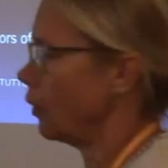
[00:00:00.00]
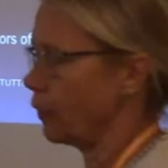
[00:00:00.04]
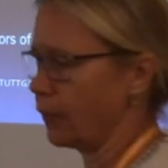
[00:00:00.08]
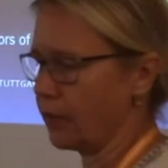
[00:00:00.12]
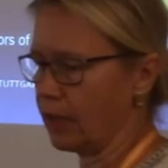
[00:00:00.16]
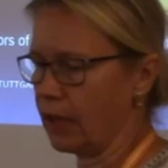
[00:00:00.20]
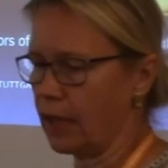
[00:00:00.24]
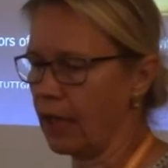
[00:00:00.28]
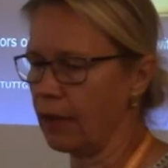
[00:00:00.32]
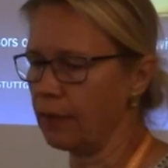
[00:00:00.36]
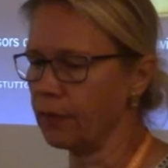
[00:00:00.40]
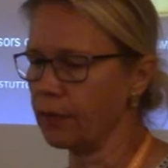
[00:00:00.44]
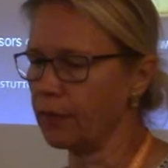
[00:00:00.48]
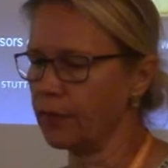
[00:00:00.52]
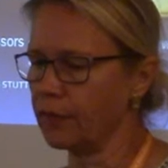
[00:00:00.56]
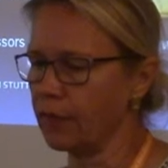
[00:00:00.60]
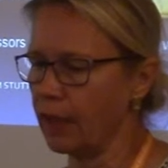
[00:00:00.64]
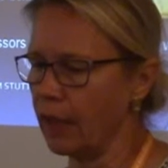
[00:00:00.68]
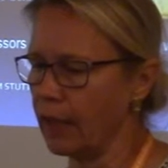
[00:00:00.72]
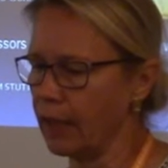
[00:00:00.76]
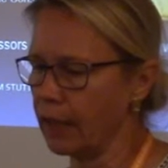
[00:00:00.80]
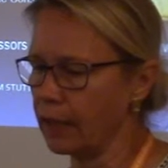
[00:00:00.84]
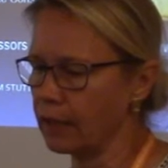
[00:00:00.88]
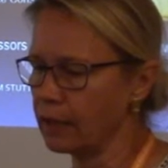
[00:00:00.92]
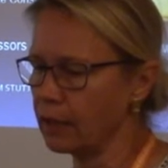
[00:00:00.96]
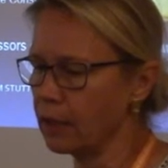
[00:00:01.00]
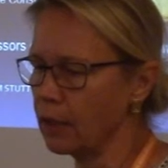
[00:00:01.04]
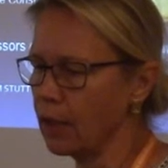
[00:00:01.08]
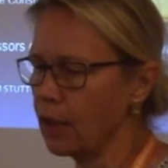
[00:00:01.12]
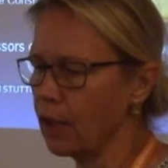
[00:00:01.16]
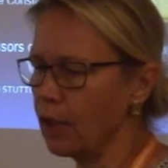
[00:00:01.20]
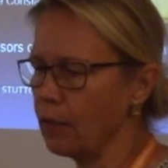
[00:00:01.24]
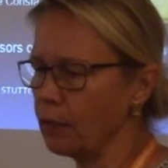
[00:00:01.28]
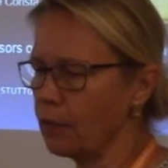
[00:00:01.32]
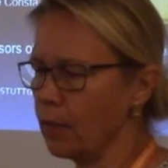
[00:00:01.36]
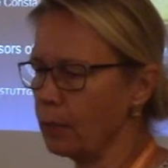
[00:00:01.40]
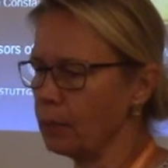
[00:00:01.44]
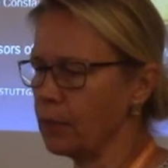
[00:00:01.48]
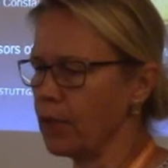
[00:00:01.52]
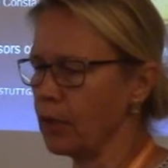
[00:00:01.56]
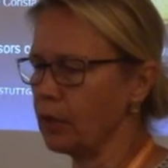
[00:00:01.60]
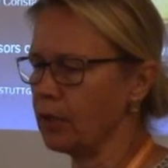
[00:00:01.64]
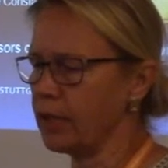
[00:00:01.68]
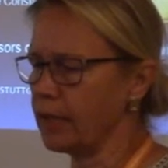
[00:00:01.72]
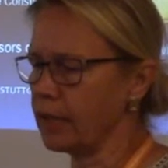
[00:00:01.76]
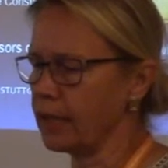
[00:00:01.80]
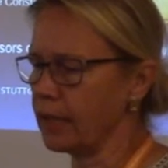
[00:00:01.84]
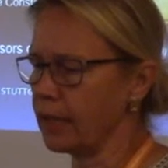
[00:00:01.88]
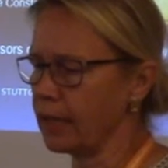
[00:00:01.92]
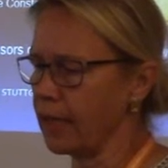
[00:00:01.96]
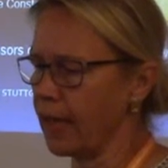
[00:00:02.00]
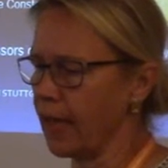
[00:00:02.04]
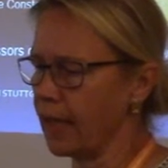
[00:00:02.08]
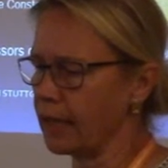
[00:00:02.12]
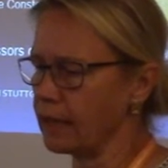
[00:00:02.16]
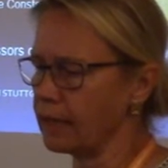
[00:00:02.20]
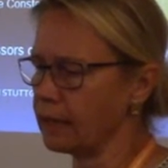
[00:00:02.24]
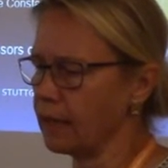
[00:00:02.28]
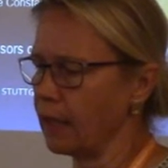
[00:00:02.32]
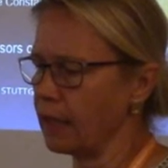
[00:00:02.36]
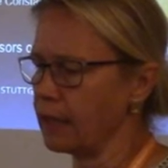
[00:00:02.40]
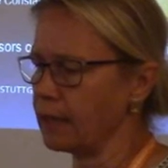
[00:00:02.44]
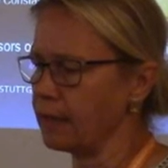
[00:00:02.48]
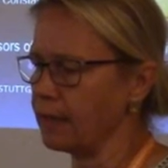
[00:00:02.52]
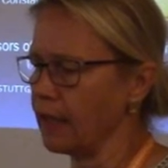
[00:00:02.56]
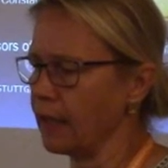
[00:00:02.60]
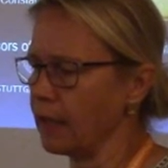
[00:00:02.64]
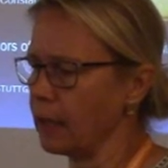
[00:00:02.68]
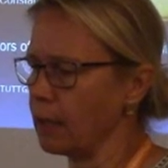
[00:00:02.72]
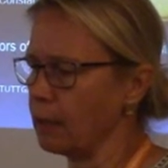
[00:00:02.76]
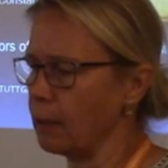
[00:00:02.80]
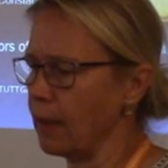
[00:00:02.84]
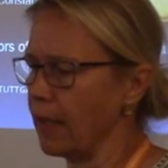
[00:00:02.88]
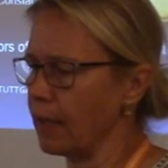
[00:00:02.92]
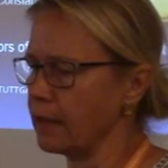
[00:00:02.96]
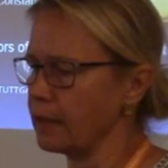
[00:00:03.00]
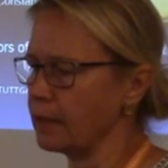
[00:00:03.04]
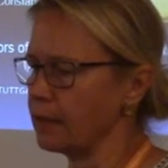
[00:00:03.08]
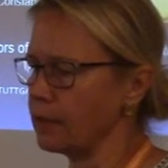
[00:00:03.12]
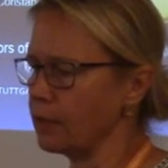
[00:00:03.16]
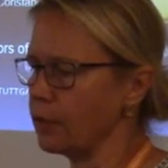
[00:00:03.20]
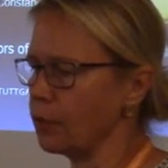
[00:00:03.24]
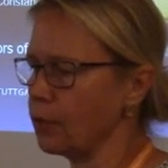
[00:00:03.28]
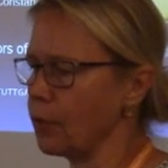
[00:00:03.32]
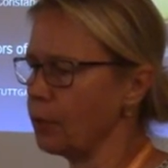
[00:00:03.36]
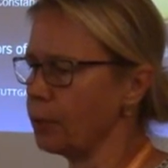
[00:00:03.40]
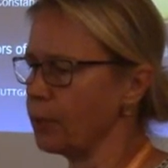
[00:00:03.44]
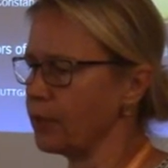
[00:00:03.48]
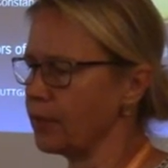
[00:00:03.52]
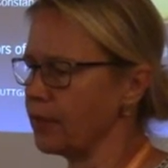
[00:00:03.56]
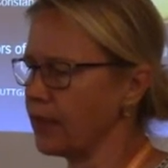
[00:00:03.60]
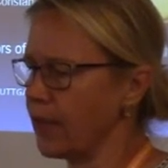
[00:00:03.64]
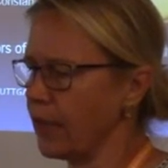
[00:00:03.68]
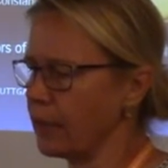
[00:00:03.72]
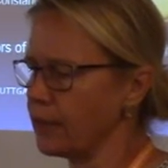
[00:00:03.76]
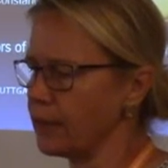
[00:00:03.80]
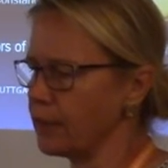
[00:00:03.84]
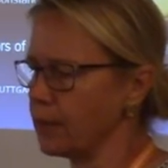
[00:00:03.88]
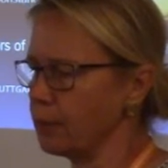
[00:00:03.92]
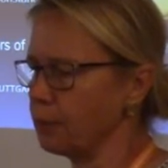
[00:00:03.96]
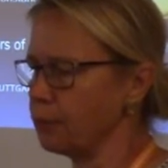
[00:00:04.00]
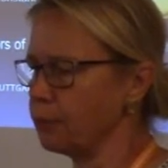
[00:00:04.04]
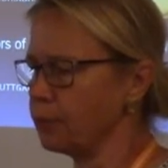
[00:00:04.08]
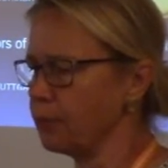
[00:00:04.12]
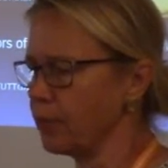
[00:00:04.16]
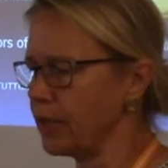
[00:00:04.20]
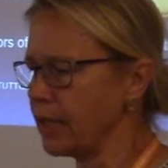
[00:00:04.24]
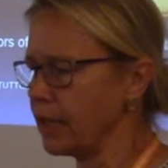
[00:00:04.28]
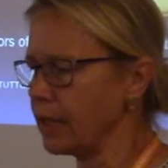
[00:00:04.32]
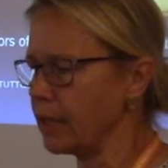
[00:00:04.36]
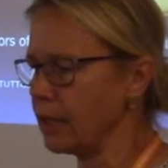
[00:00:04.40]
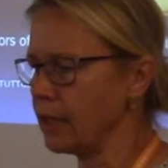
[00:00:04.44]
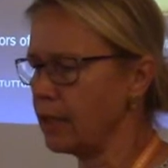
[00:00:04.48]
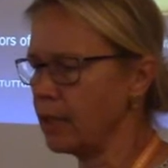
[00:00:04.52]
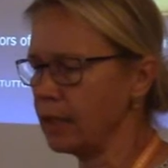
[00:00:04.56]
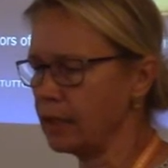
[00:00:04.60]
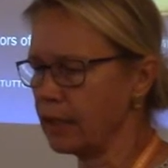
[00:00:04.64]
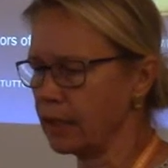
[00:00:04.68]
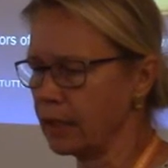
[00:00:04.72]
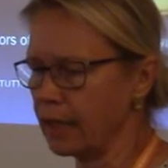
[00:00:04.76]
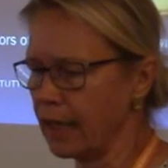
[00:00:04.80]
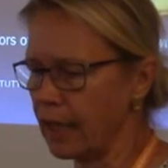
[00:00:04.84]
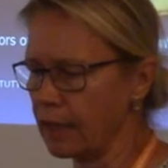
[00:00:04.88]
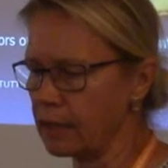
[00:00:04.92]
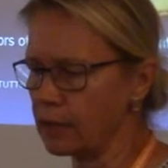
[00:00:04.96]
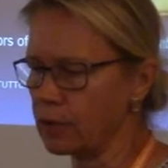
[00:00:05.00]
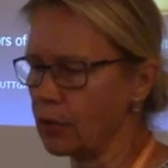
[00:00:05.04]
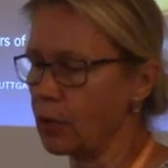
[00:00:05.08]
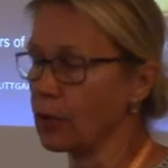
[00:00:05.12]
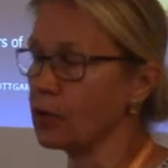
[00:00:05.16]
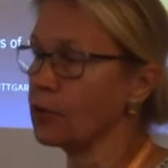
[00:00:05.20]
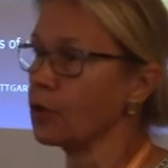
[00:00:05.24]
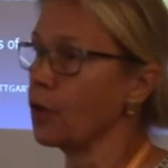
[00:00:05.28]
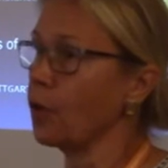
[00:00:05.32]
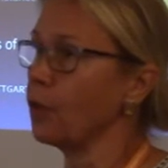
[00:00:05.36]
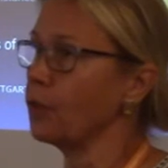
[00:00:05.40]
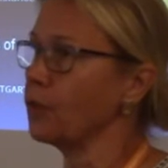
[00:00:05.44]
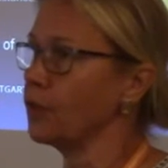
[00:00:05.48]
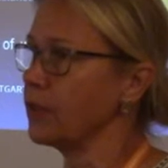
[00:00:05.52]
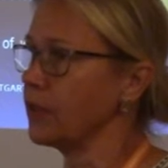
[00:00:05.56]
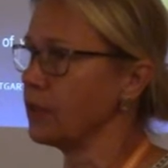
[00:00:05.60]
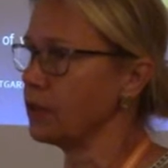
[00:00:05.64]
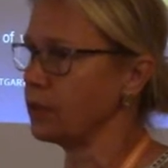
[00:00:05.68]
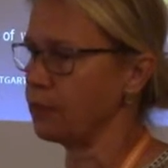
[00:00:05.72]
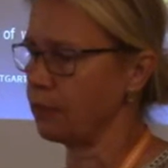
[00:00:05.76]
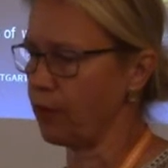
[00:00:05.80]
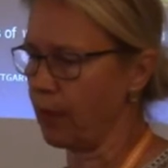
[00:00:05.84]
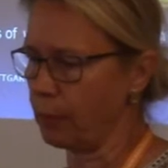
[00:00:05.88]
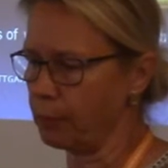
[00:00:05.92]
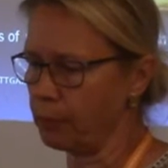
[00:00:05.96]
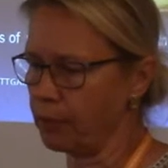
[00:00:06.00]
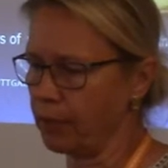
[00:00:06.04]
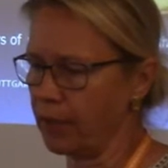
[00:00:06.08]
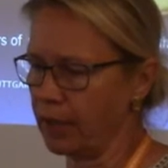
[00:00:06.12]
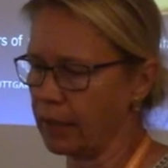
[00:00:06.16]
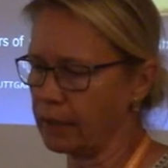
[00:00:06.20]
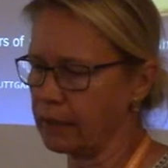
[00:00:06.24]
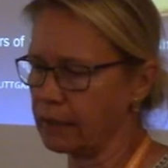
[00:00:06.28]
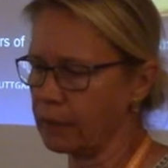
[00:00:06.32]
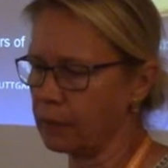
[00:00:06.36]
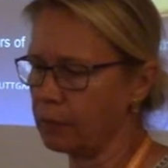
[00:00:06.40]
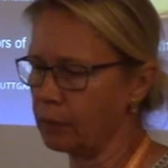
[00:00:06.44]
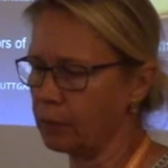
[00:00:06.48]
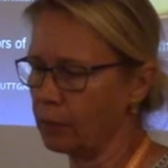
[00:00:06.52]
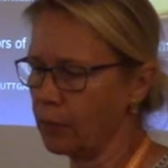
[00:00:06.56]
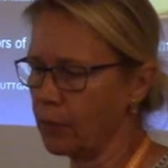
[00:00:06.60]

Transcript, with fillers: of the left side, from Neolithic lakeside settlements, represents the pre-decessors of these fabrics.